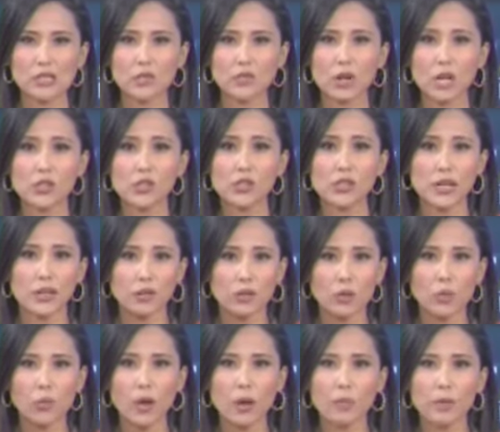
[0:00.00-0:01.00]
and Raj,
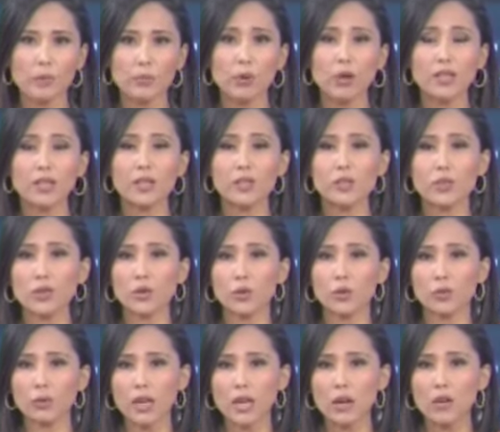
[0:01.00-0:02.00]
Darrell Whitman put his
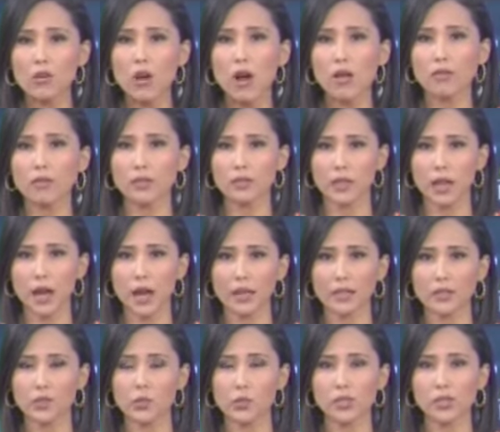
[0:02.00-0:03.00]
career on the
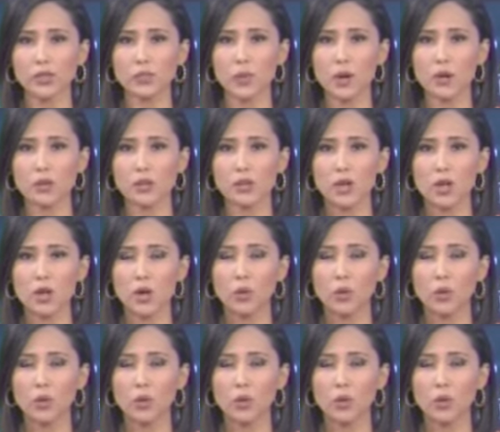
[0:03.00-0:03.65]
line to expose